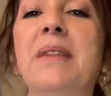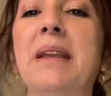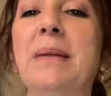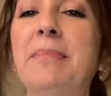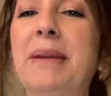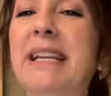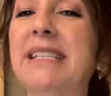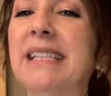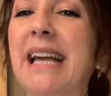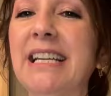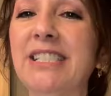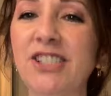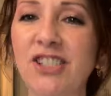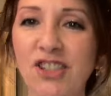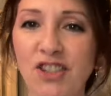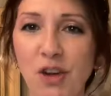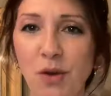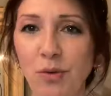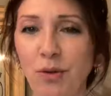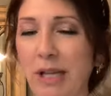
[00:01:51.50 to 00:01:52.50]
Because I
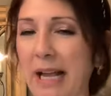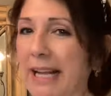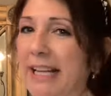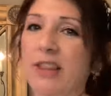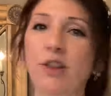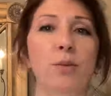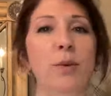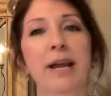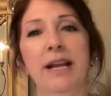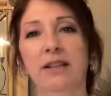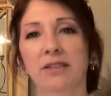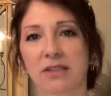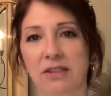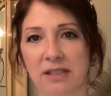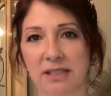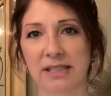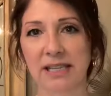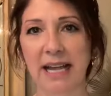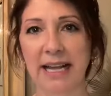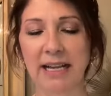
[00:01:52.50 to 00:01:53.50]
just don't like the way it
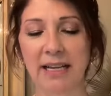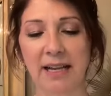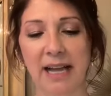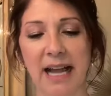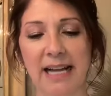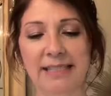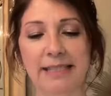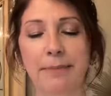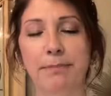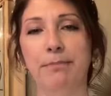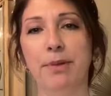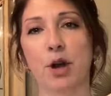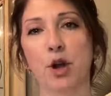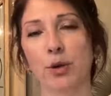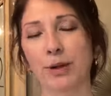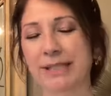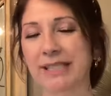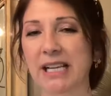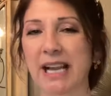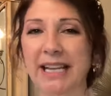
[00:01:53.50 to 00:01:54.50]
looks like as a bow.
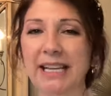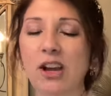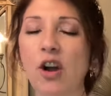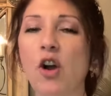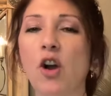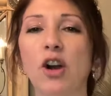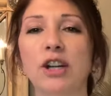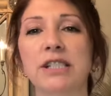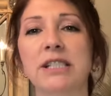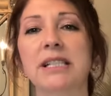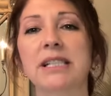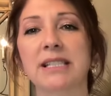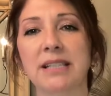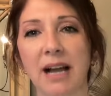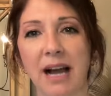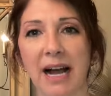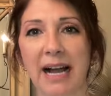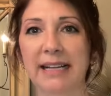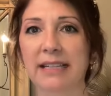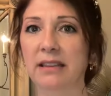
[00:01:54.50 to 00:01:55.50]
It's kind of hard to
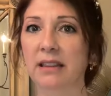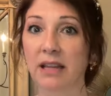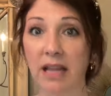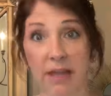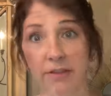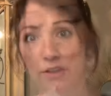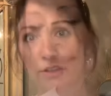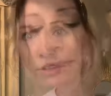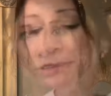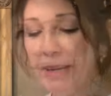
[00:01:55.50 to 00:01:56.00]
tie leather.